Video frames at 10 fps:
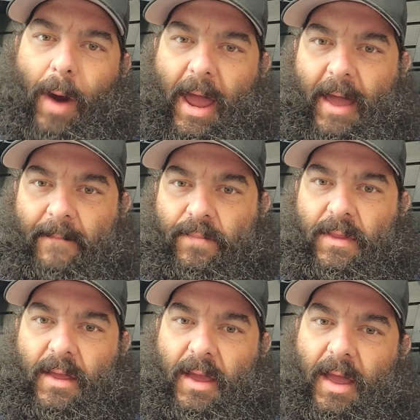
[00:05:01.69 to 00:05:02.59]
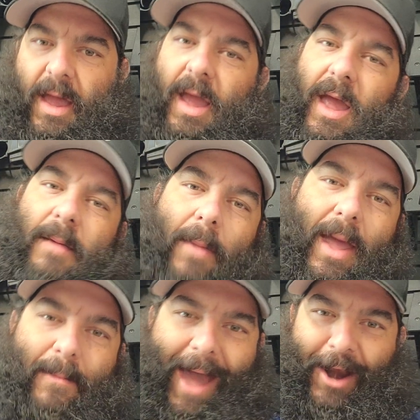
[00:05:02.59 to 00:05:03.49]
way,
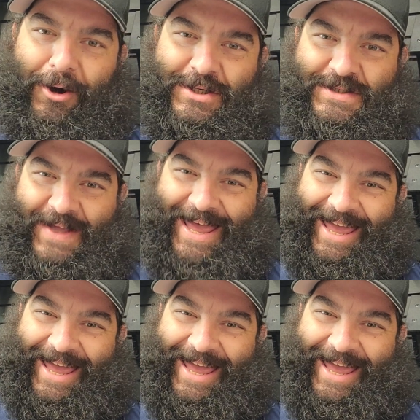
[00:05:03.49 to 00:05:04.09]
it matters.